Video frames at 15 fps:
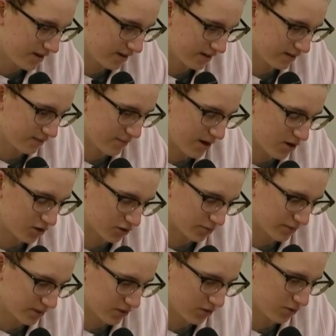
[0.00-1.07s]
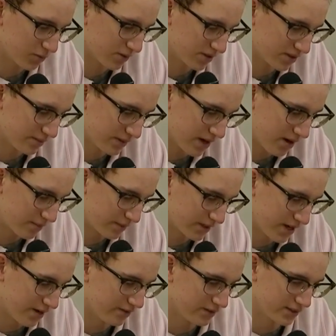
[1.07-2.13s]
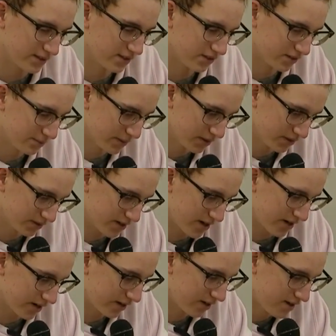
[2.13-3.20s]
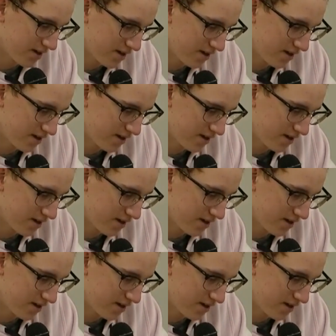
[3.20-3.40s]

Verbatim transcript: and my ultimate goal was to become an Navy SEAL in the military.